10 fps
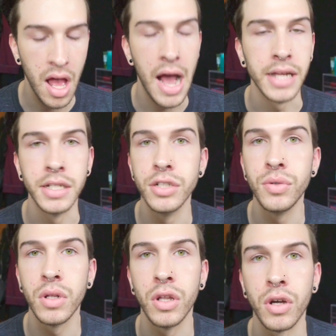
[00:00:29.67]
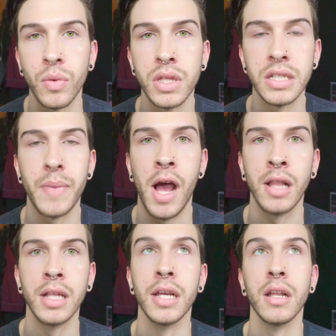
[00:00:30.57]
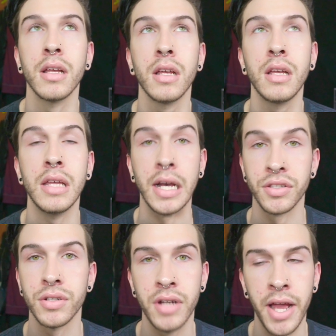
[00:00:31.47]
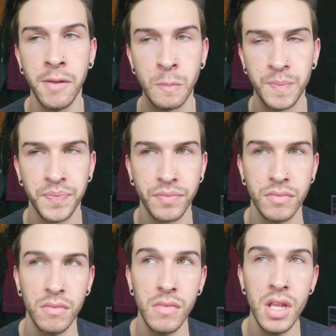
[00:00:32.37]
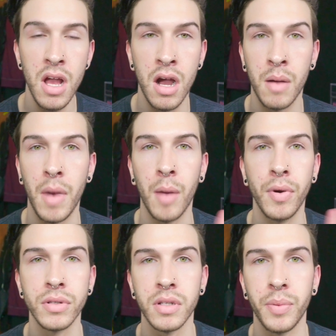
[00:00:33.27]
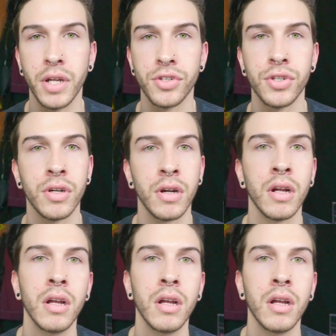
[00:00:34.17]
I did do a look with this palette yesterday. I'll post a picture,